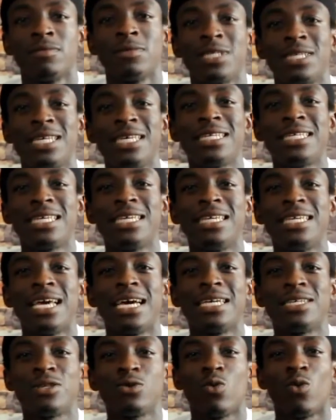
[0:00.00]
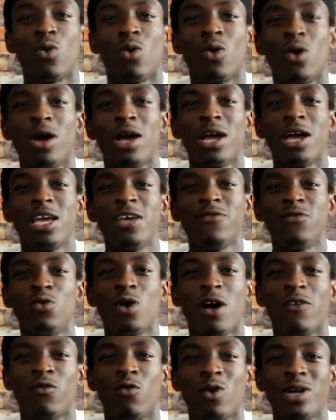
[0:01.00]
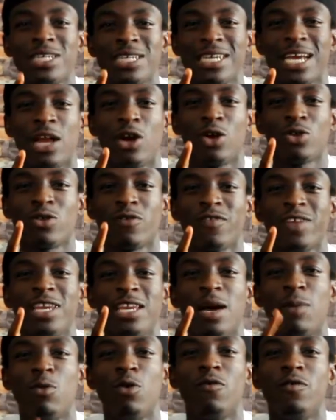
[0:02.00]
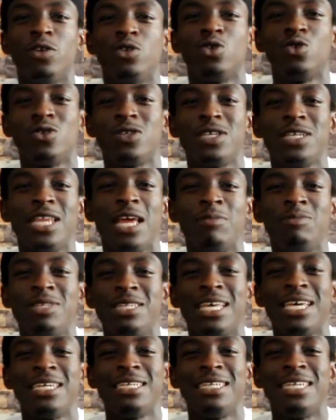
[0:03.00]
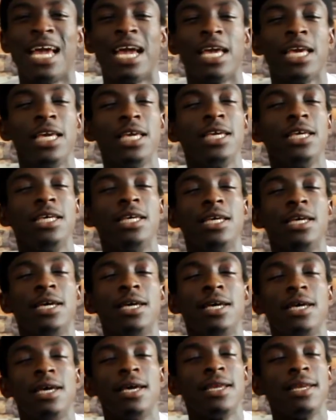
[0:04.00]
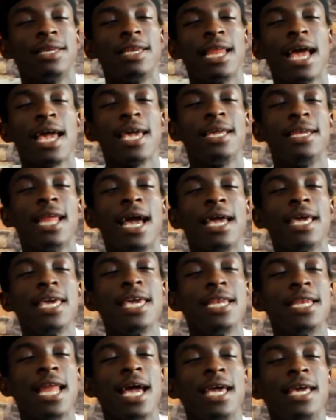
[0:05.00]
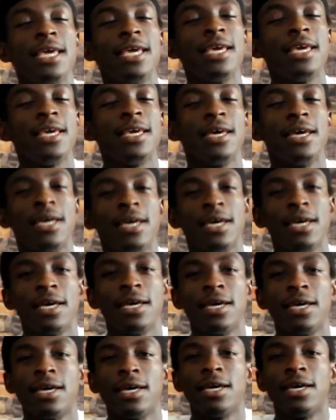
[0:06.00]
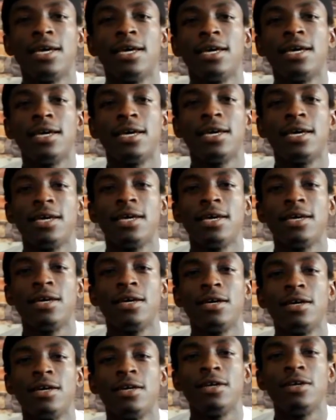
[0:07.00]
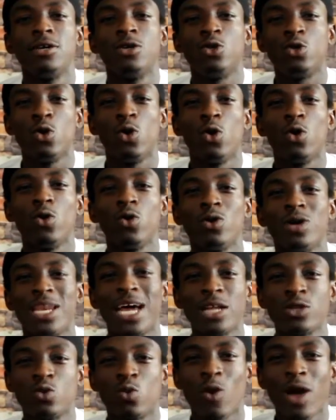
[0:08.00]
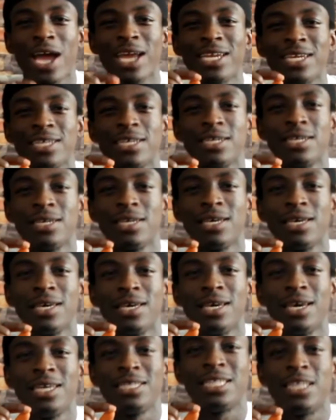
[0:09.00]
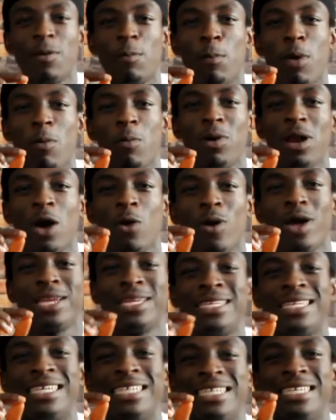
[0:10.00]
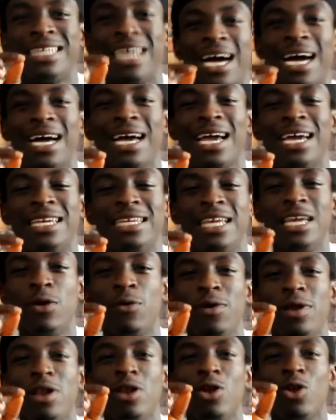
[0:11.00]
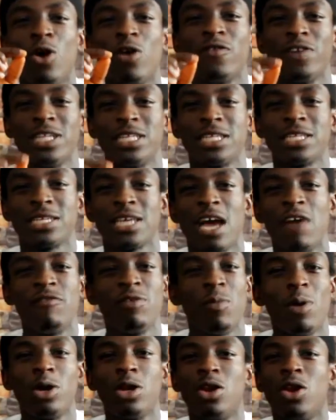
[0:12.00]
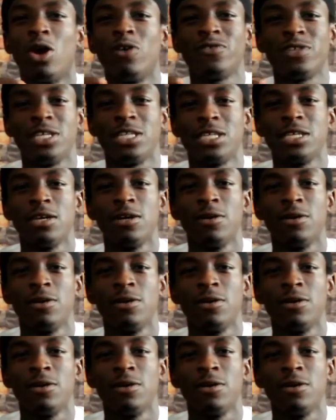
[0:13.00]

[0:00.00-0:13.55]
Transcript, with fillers: Since Indians, if you have watched a lot of Indian movies, you see them saying nahi, nahi, nahi, nahi. So that word is a popular word in India and they really love it. Everybody loves it.